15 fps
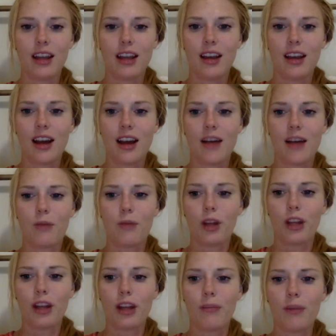um,
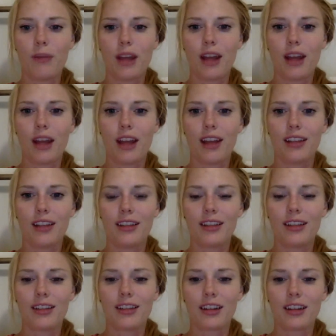William Pitt
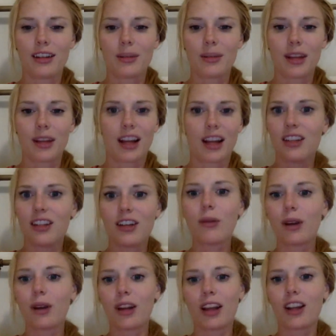talks about, like, I need to know
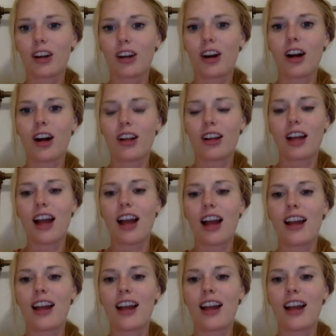where like your heart lies,